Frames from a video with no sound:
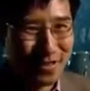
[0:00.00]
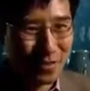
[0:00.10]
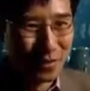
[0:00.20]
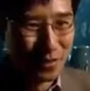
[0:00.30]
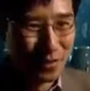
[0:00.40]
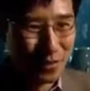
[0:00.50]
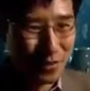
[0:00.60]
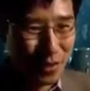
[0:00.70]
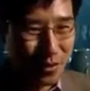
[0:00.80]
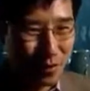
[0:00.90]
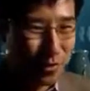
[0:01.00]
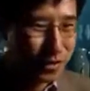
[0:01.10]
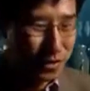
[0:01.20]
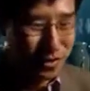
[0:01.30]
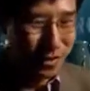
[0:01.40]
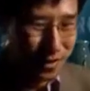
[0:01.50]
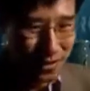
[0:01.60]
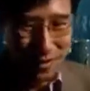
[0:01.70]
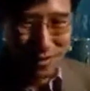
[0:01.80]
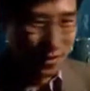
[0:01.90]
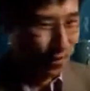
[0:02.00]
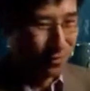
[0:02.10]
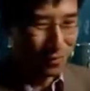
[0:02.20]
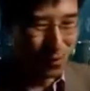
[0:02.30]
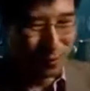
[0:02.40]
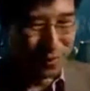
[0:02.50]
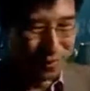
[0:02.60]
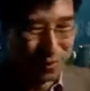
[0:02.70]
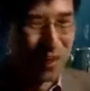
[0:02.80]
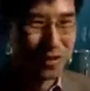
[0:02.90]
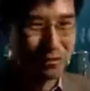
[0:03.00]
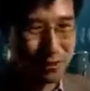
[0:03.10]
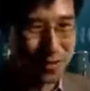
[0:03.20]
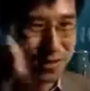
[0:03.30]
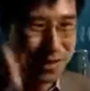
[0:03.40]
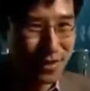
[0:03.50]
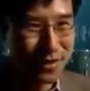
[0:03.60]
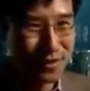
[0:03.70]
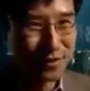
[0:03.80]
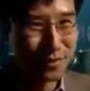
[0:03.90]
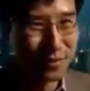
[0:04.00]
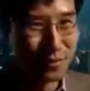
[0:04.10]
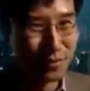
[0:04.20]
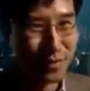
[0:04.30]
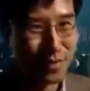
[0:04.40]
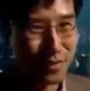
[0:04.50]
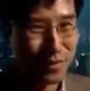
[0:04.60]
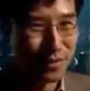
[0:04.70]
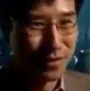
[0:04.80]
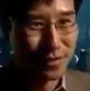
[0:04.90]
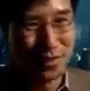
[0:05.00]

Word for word: So one guy in Florence makes one kind of thermometer,